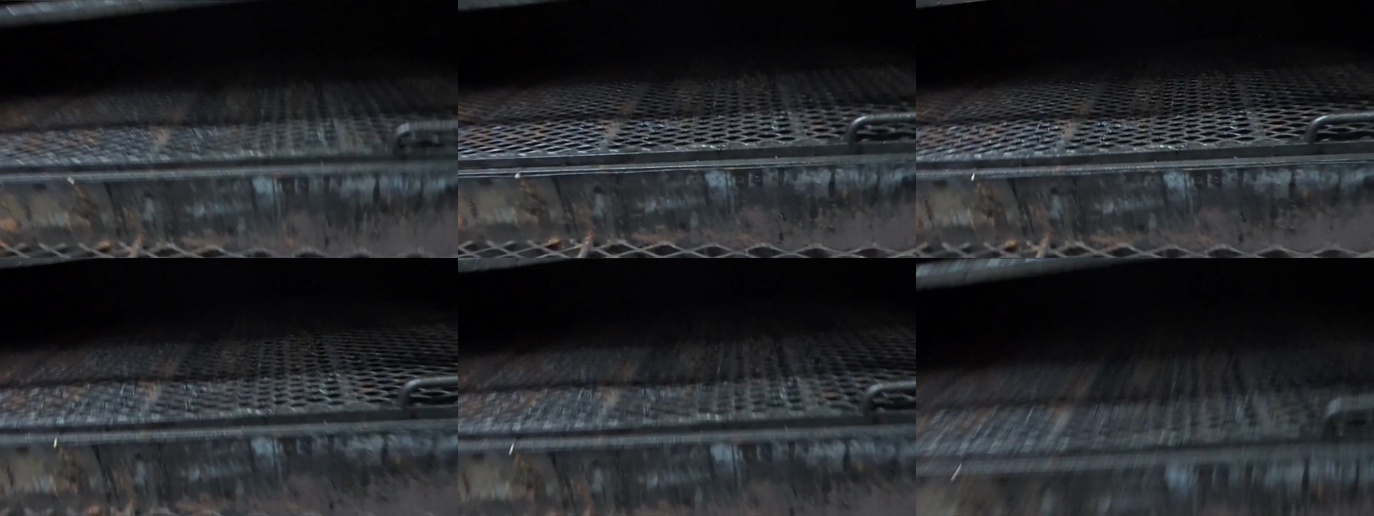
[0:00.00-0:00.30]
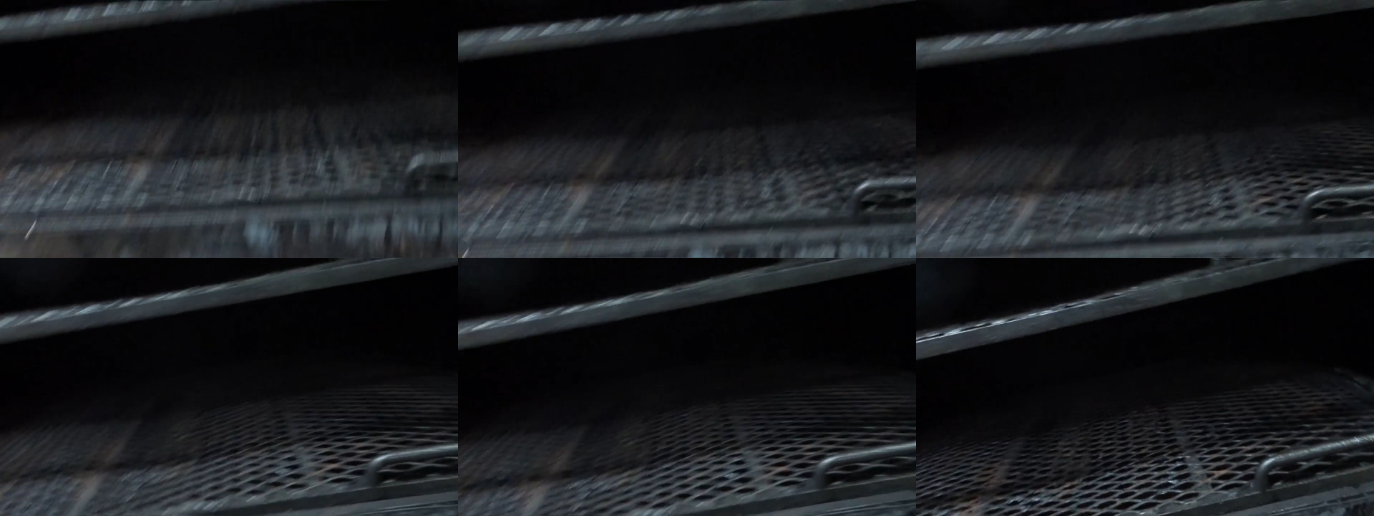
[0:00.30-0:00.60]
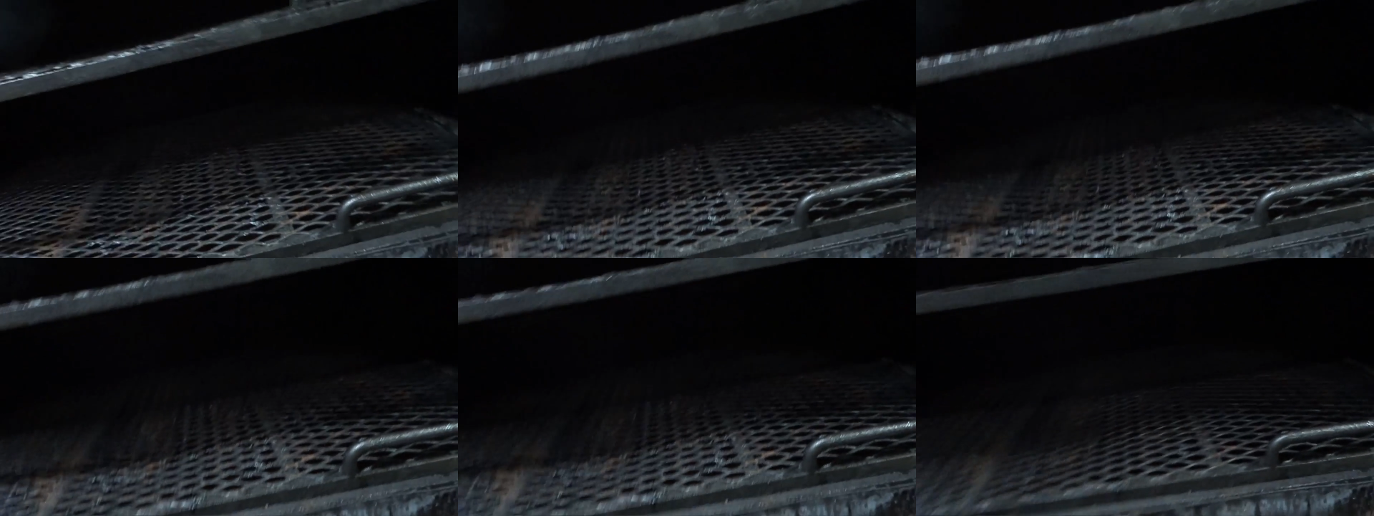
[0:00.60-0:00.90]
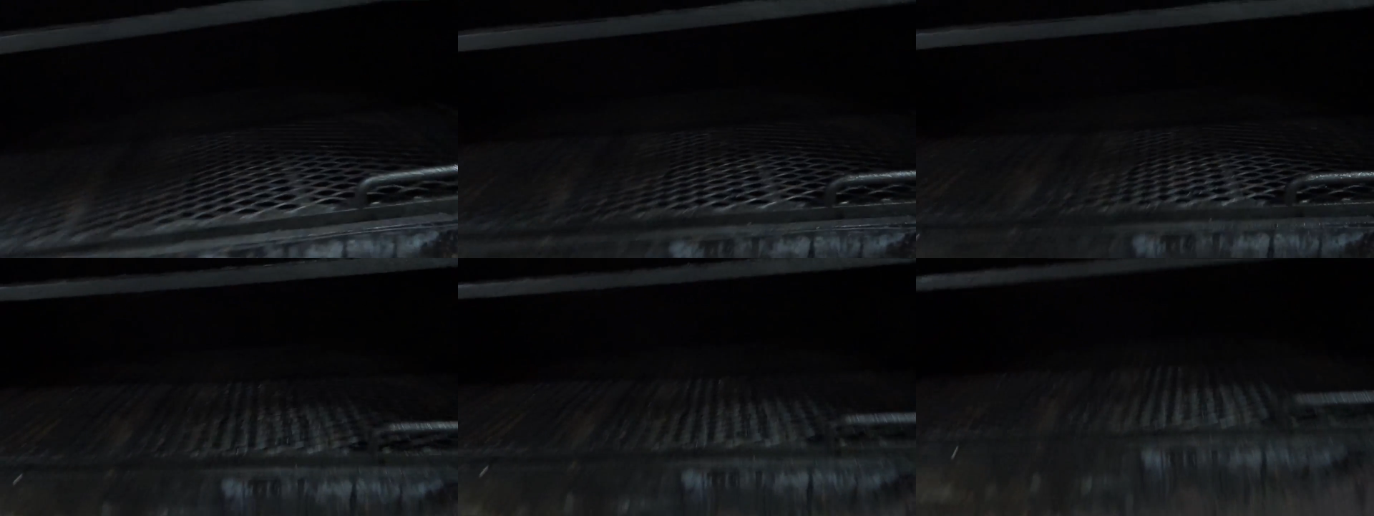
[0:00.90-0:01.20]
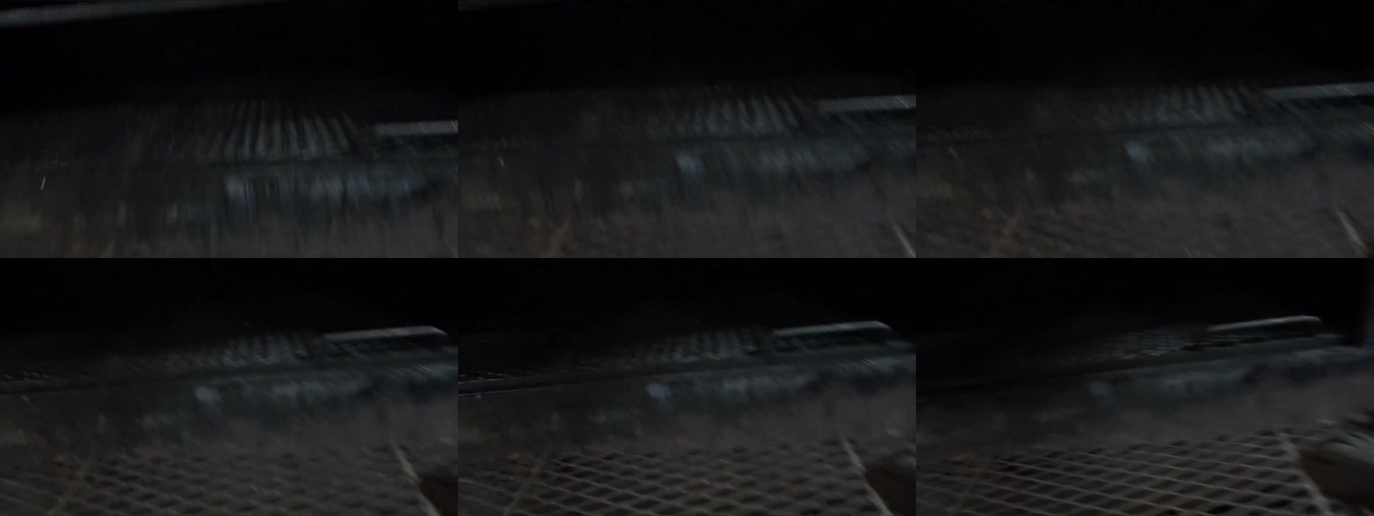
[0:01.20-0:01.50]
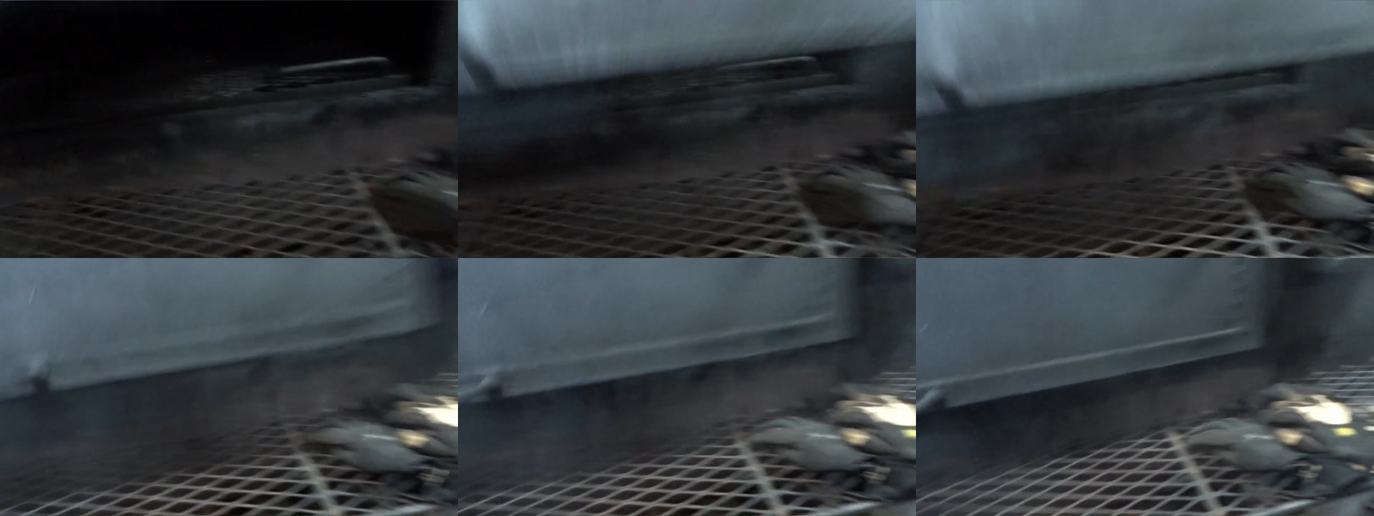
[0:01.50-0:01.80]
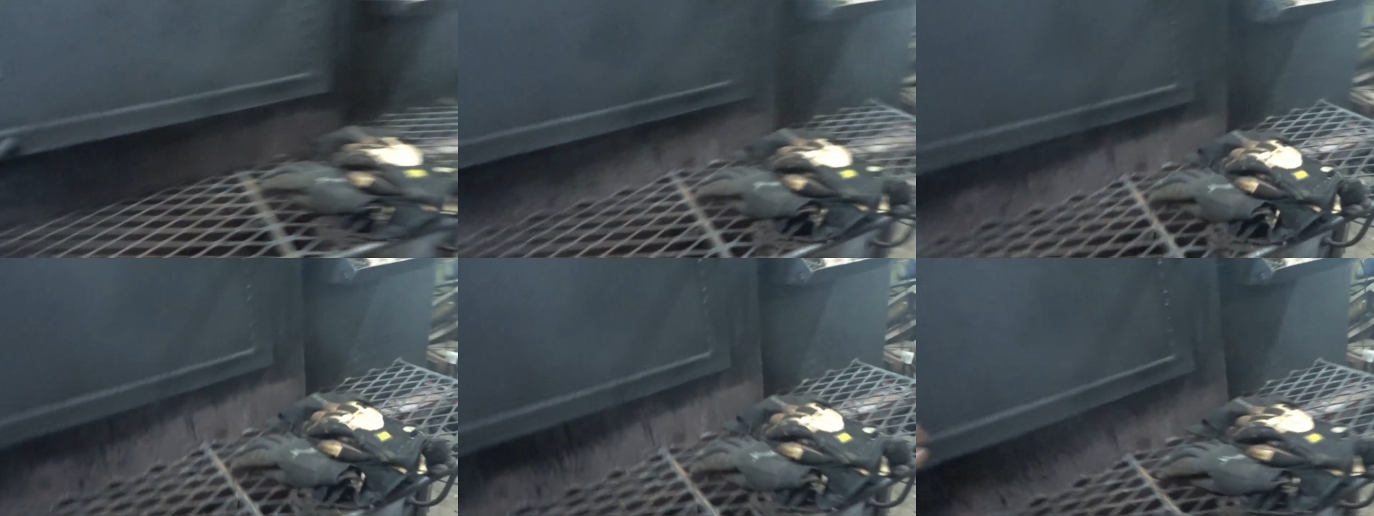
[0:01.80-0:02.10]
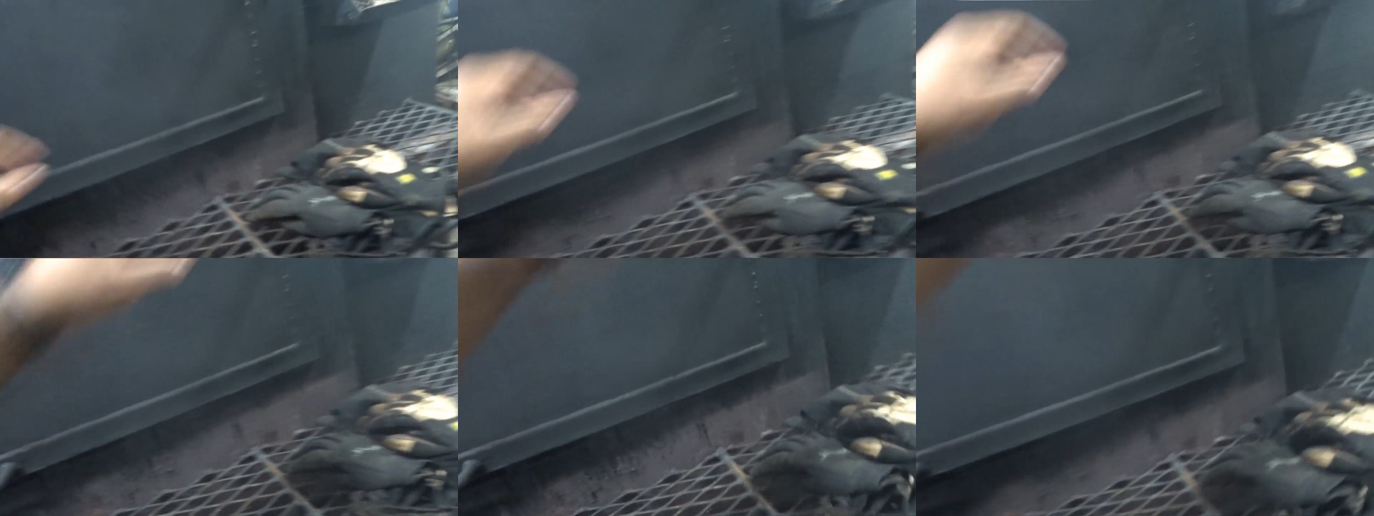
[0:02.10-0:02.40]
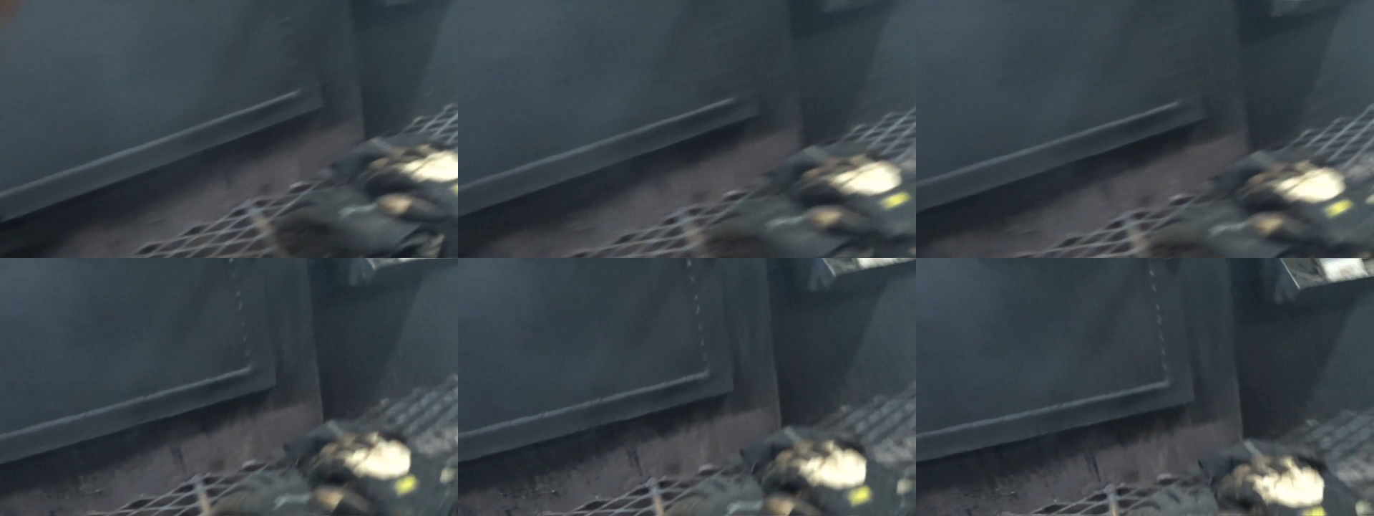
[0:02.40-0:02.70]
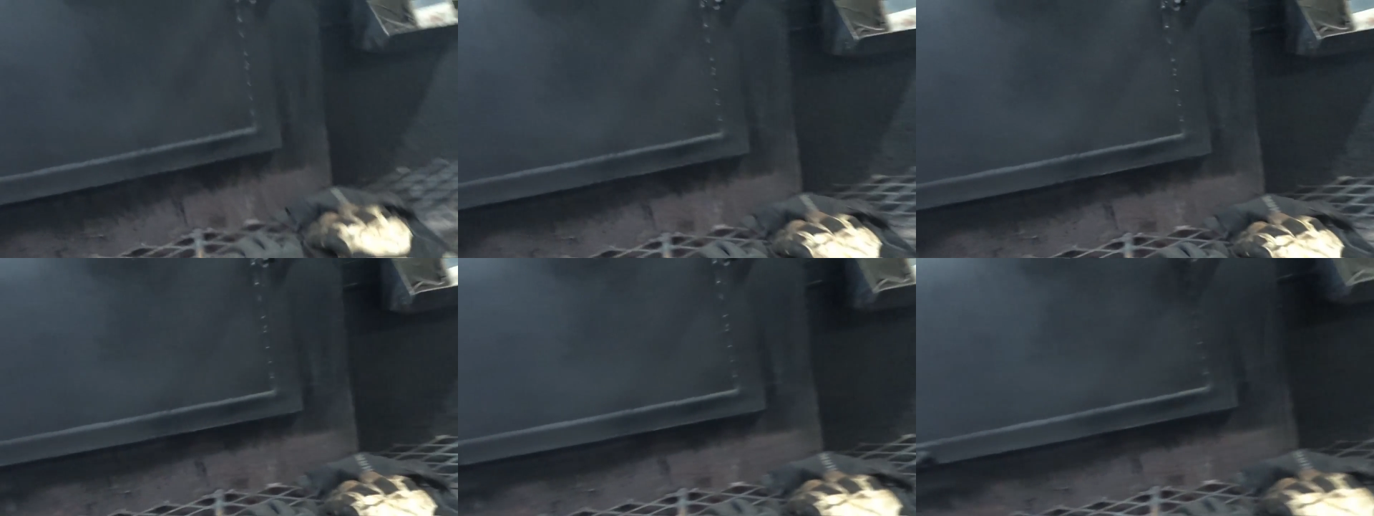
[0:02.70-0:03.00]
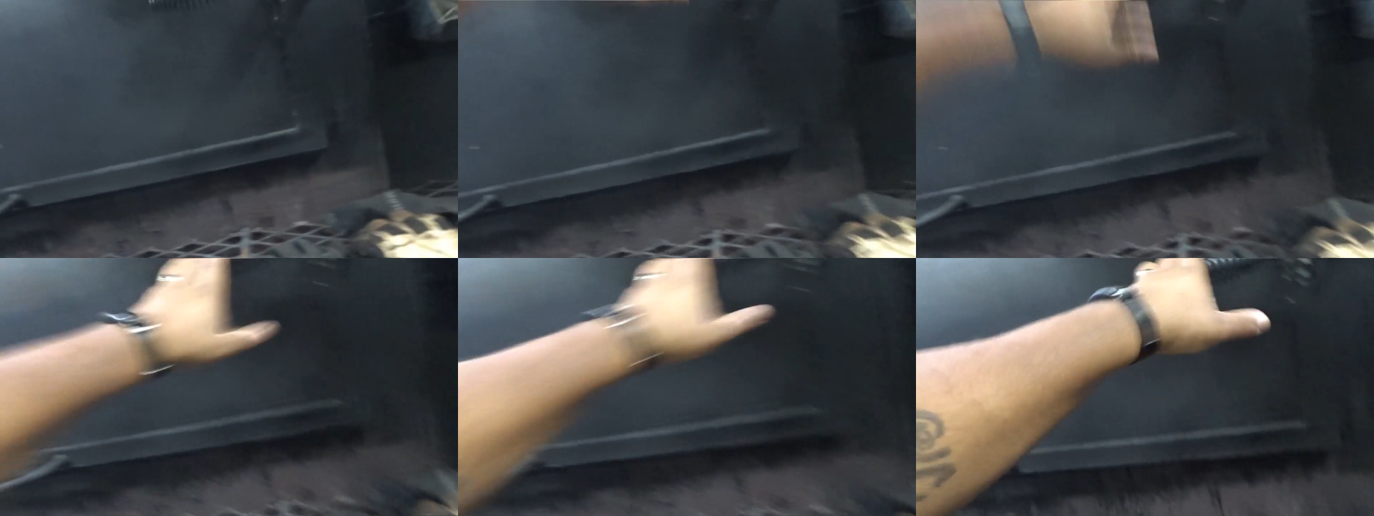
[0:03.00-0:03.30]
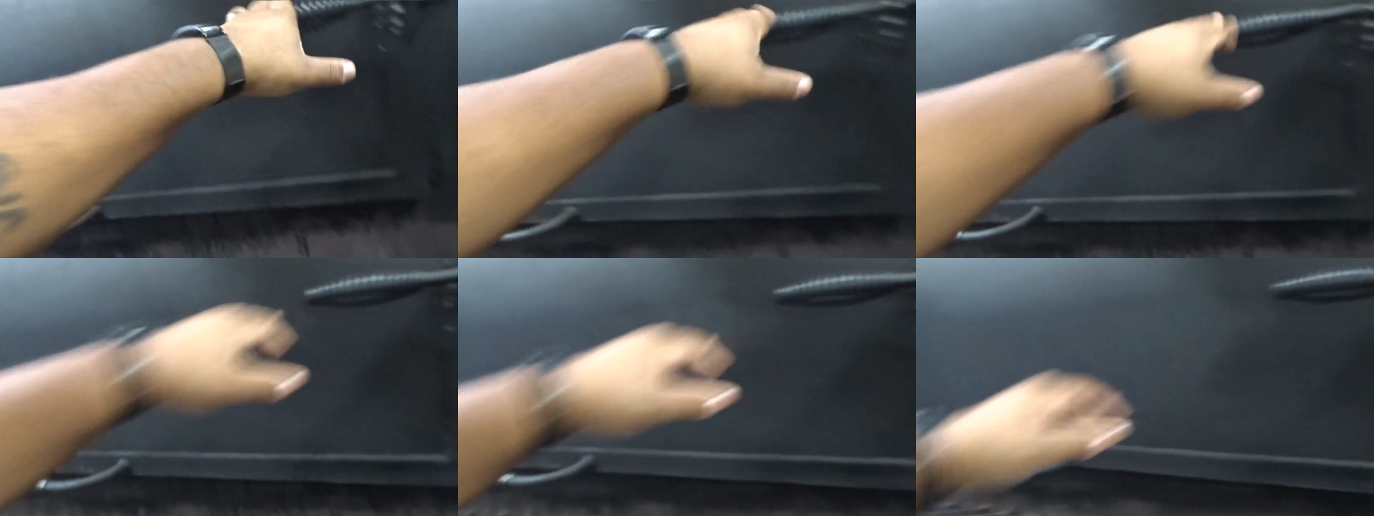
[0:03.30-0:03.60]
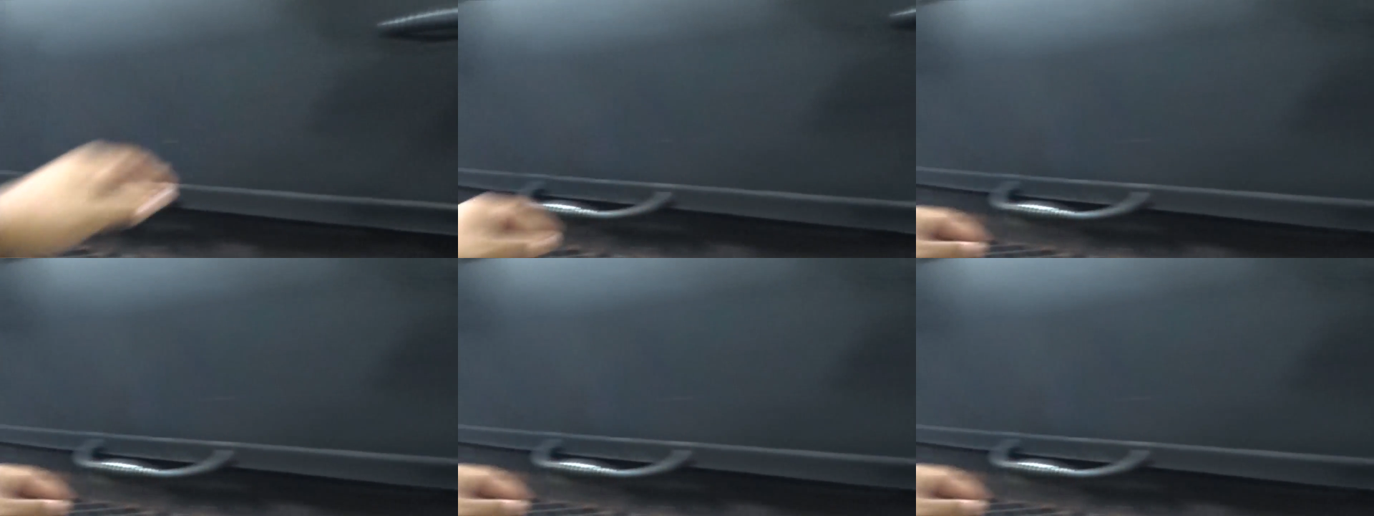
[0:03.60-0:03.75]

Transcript: No face is visible, so there are no lips to read.